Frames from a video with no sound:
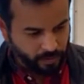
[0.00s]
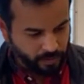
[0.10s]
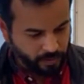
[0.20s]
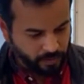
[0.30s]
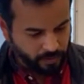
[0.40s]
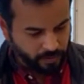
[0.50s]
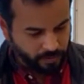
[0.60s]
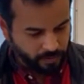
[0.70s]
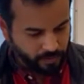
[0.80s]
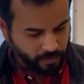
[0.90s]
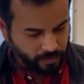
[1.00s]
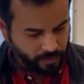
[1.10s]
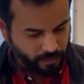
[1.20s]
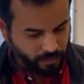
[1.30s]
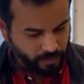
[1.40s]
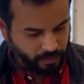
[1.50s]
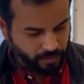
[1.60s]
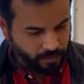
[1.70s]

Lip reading: Nobody speaks.